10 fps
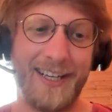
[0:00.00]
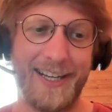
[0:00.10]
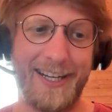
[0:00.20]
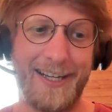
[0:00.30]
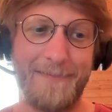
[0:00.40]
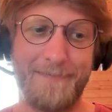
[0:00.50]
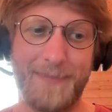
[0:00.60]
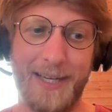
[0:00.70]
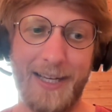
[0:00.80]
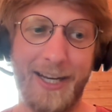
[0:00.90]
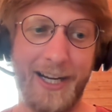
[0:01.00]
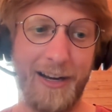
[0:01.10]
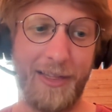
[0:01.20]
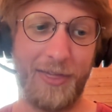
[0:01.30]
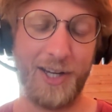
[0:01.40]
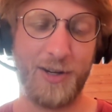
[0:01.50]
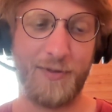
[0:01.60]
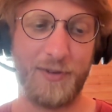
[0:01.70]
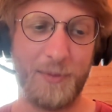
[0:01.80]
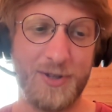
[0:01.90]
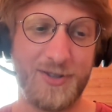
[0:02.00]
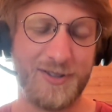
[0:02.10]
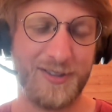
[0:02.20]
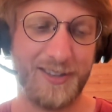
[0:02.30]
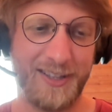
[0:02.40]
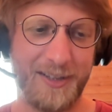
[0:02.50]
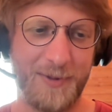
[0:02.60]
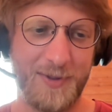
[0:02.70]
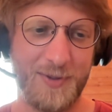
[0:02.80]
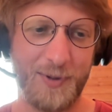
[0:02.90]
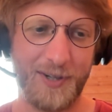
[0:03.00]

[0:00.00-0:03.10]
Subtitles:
And yeah, Kyle, thank you very much. It was super